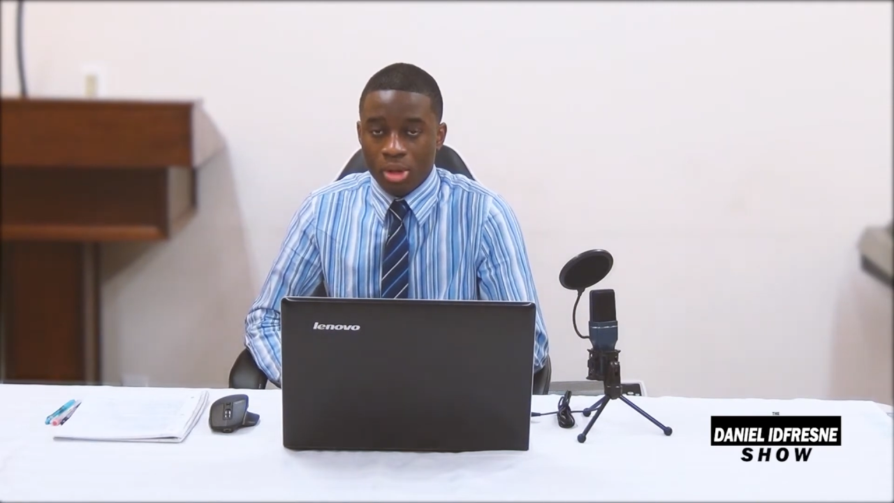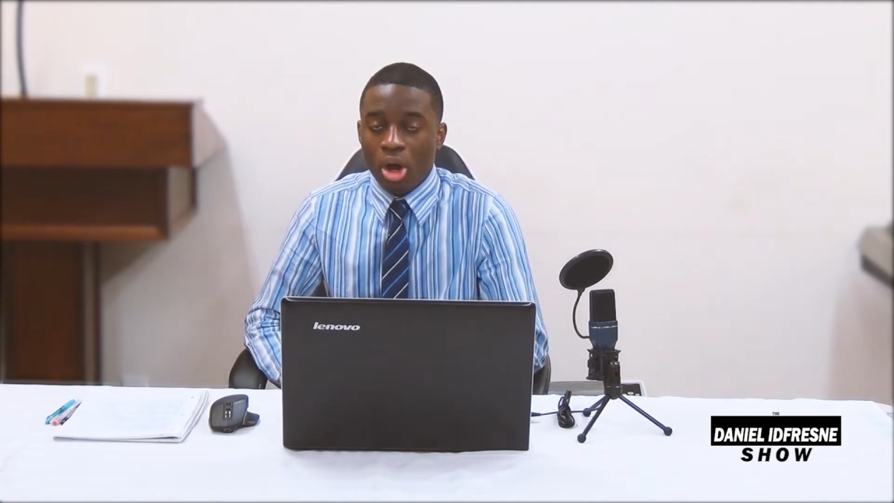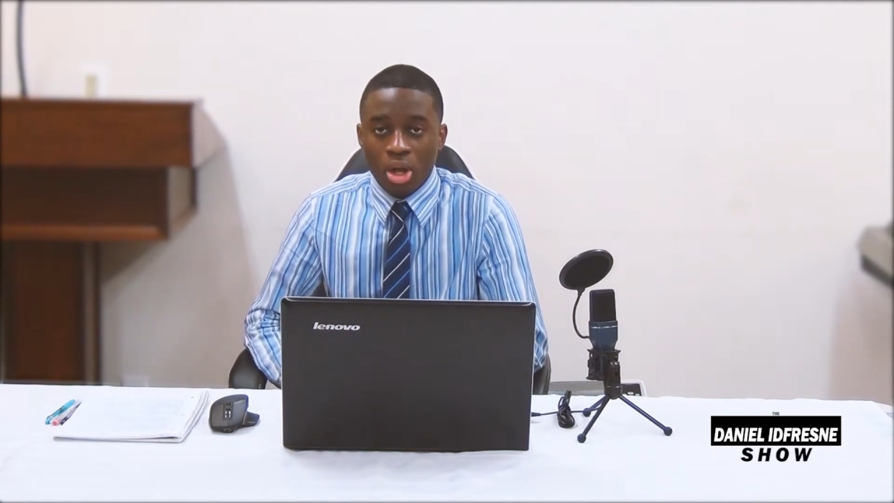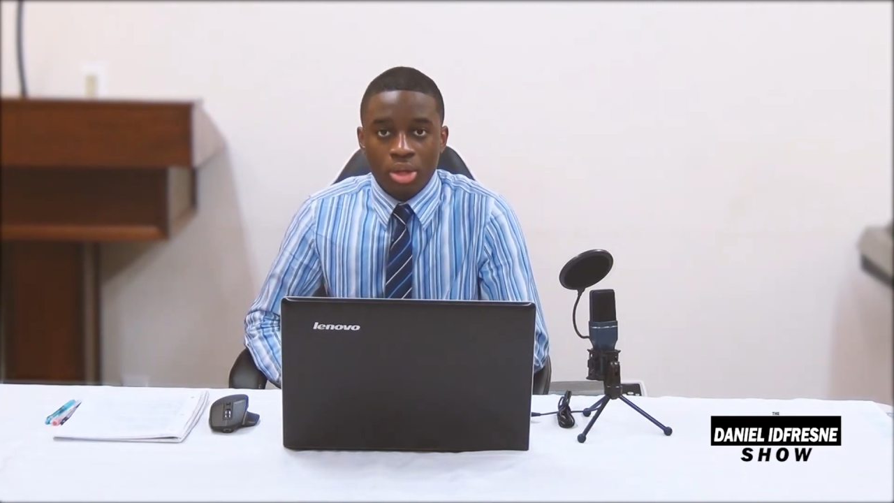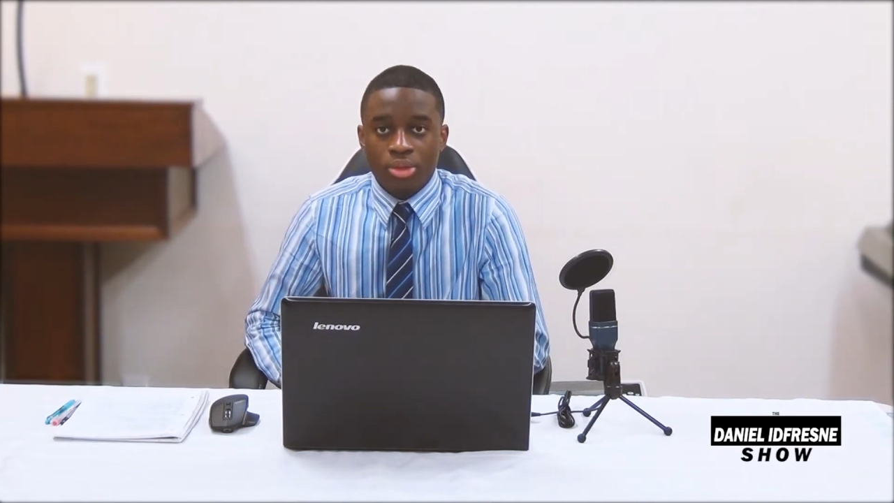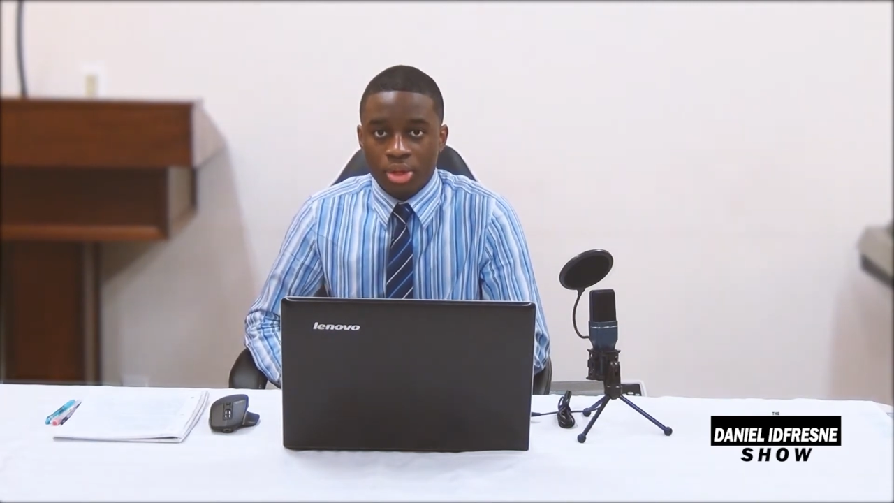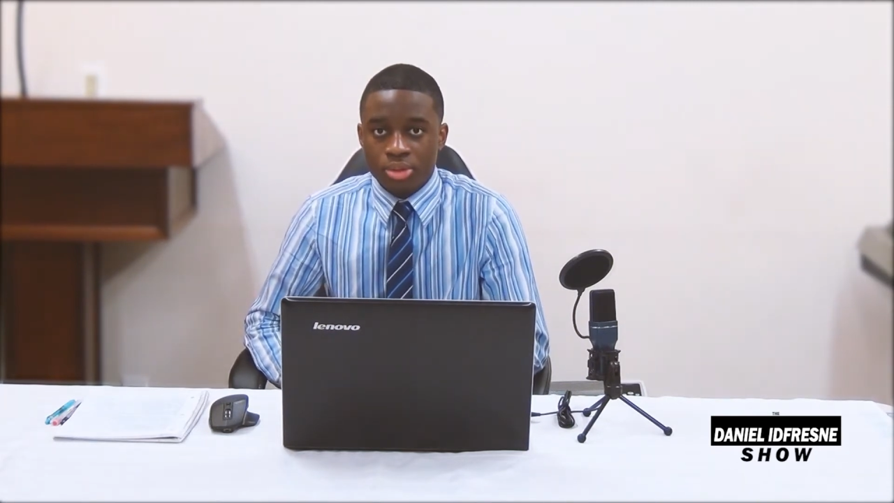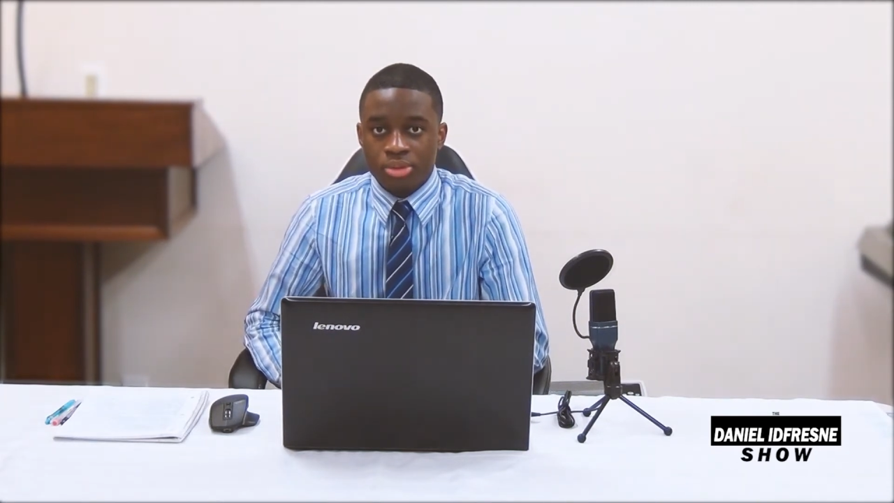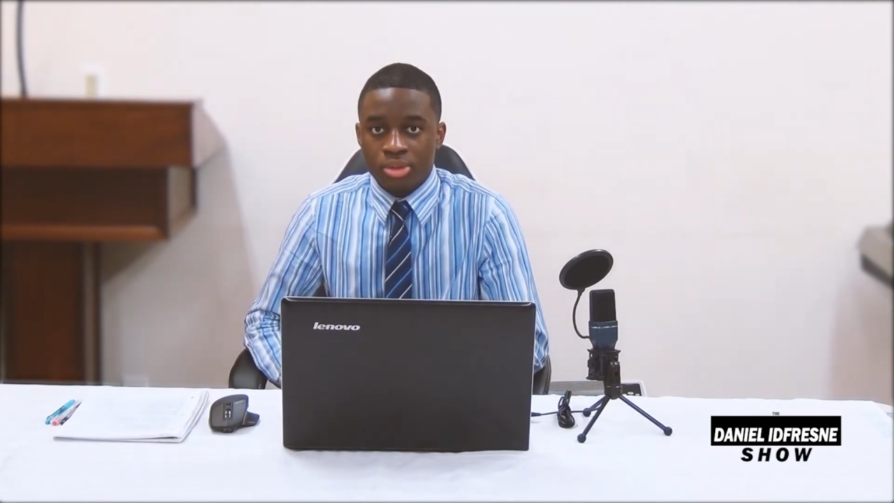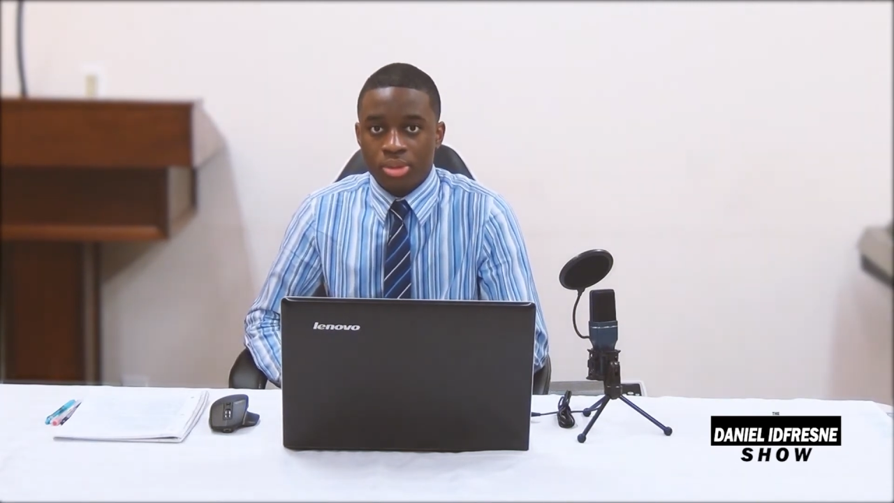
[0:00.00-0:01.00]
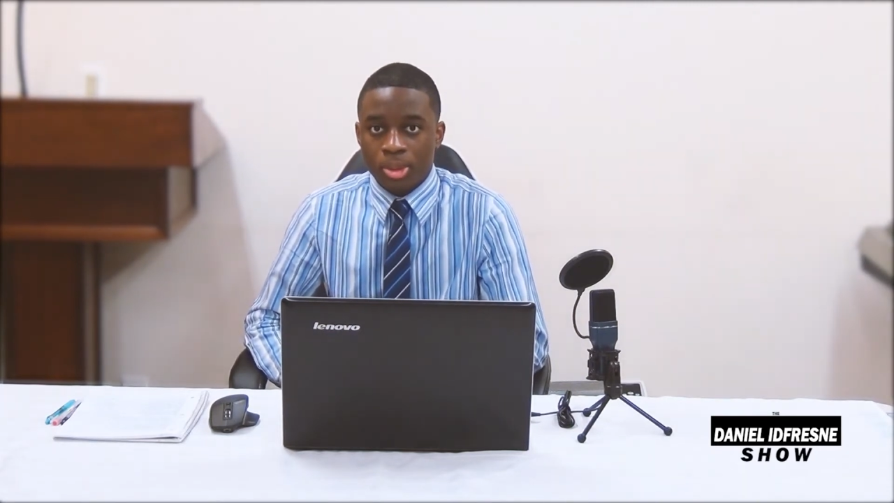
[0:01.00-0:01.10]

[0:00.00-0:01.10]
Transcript: All of those.